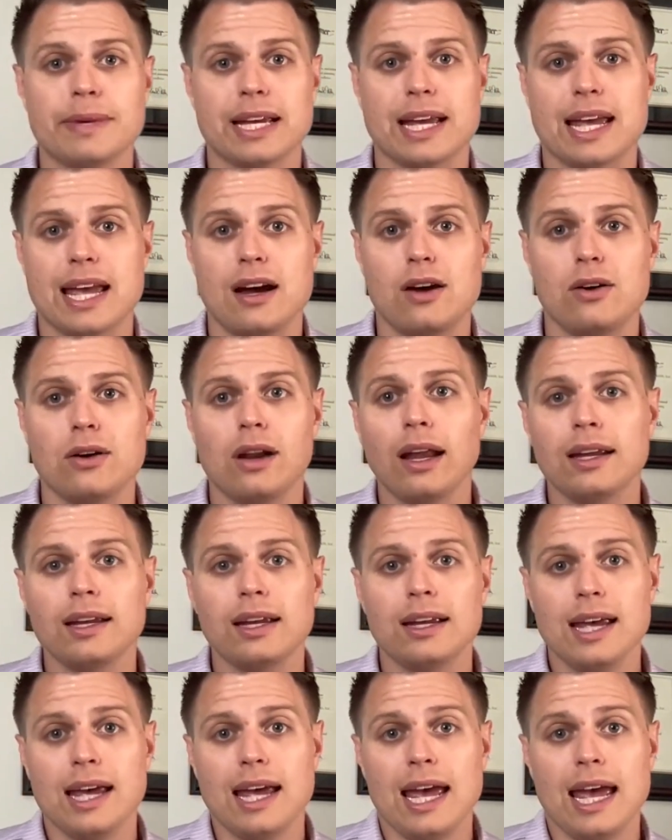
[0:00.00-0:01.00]
account
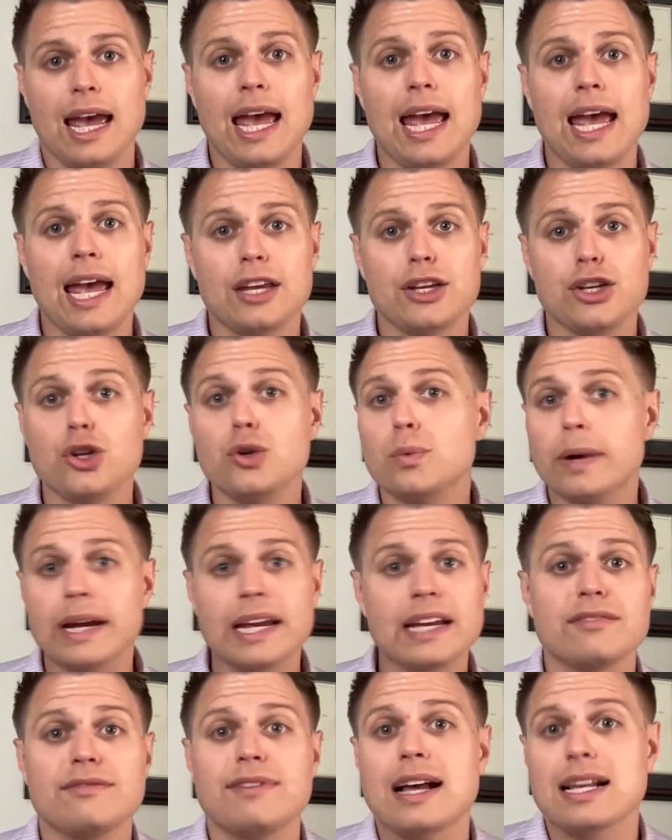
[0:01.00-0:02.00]
and you
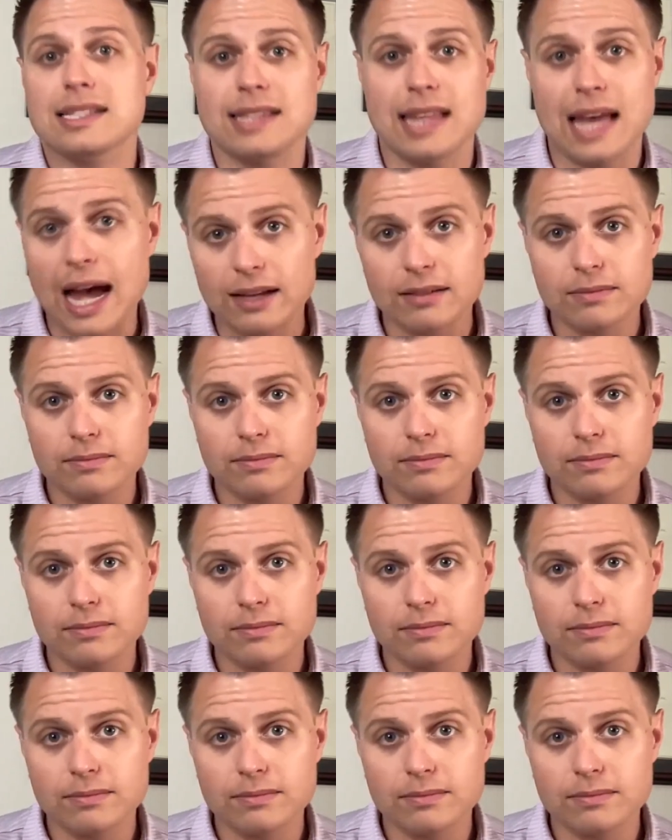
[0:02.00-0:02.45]
reinvest that.